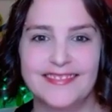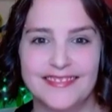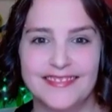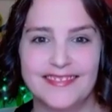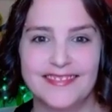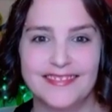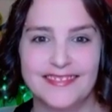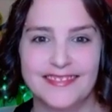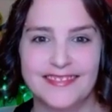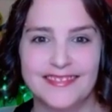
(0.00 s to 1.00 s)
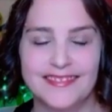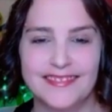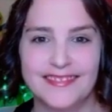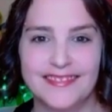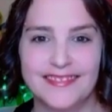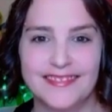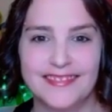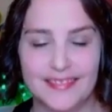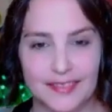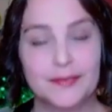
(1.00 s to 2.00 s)

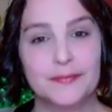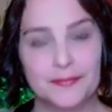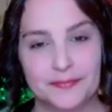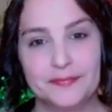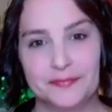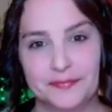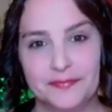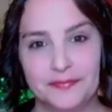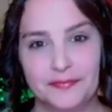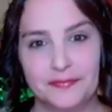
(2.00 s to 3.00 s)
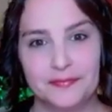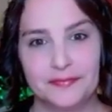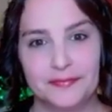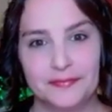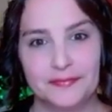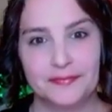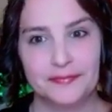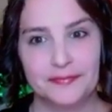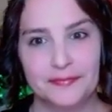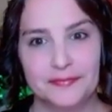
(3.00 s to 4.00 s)

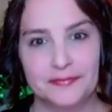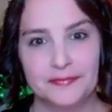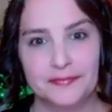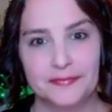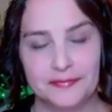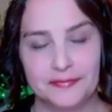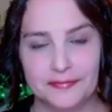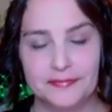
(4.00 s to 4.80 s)
No words are spoken by the person on screen.